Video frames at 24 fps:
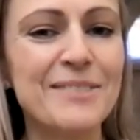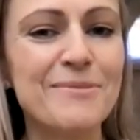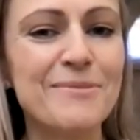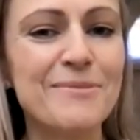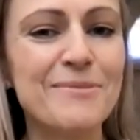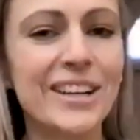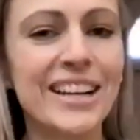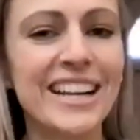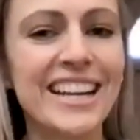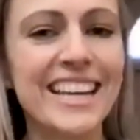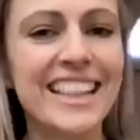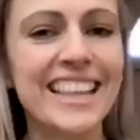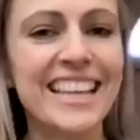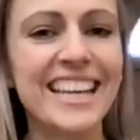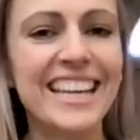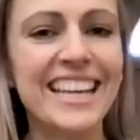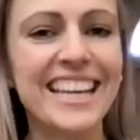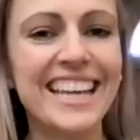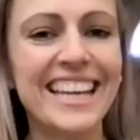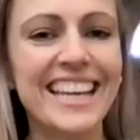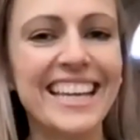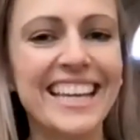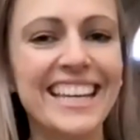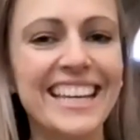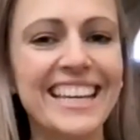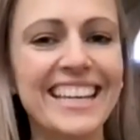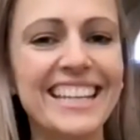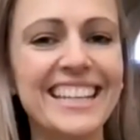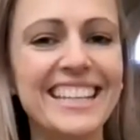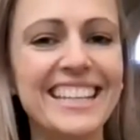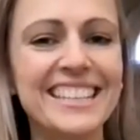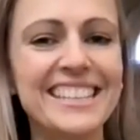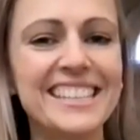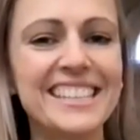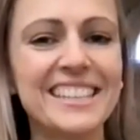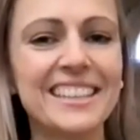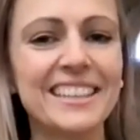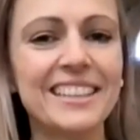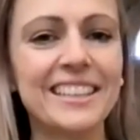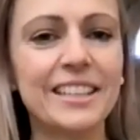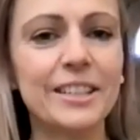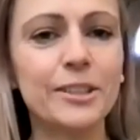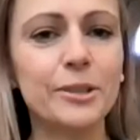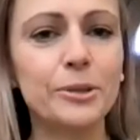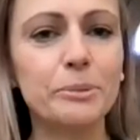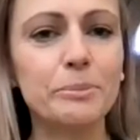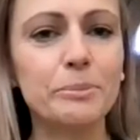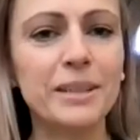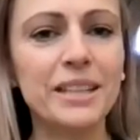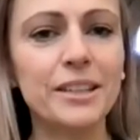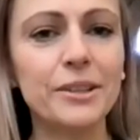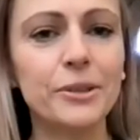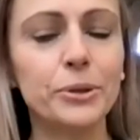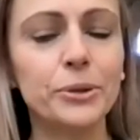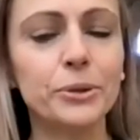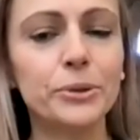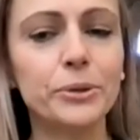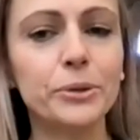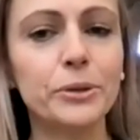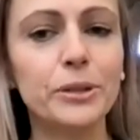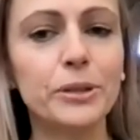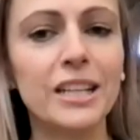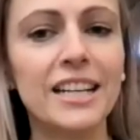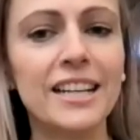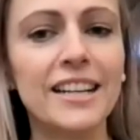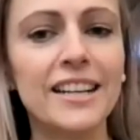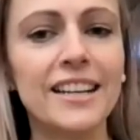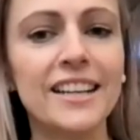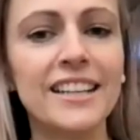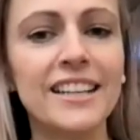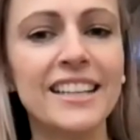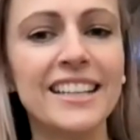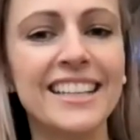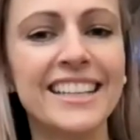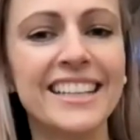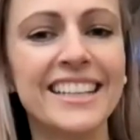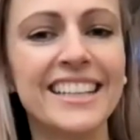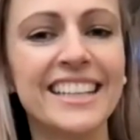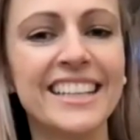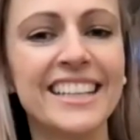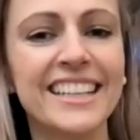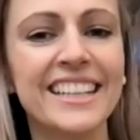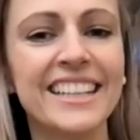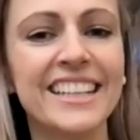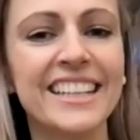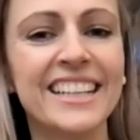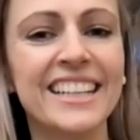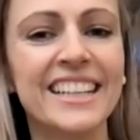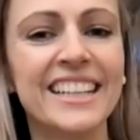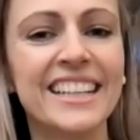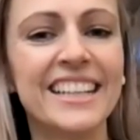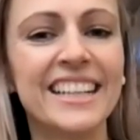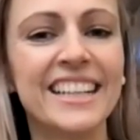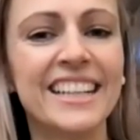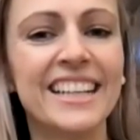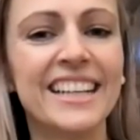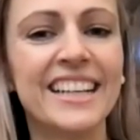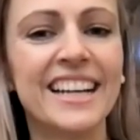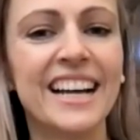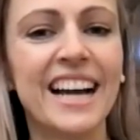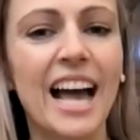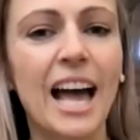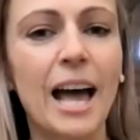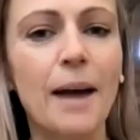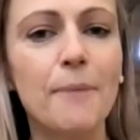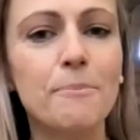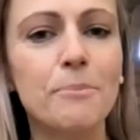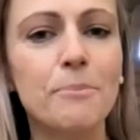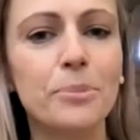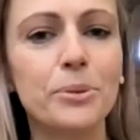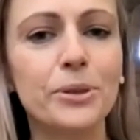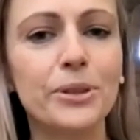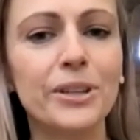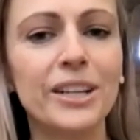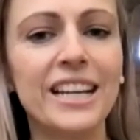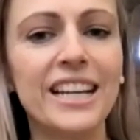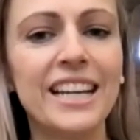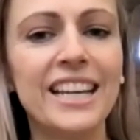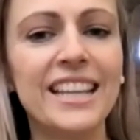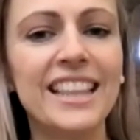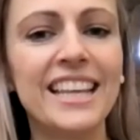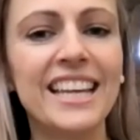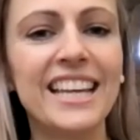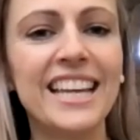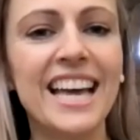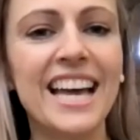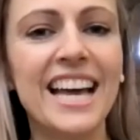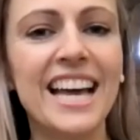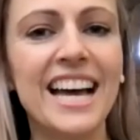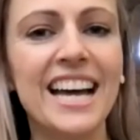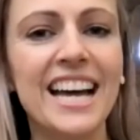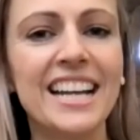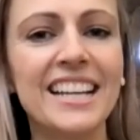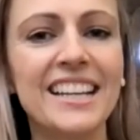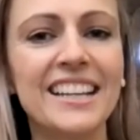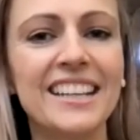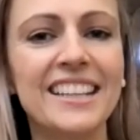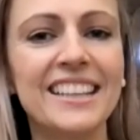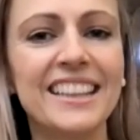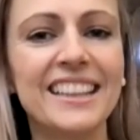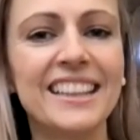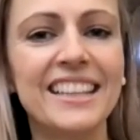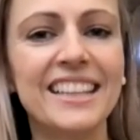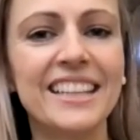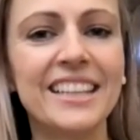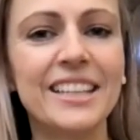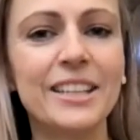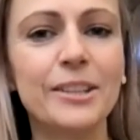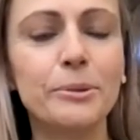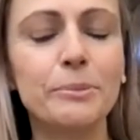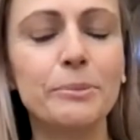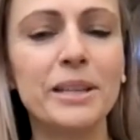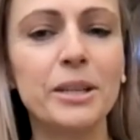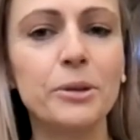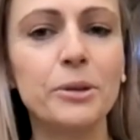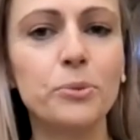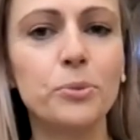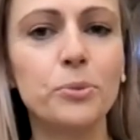Breathing in, it's a little bit cooler, and breathing out, a little bit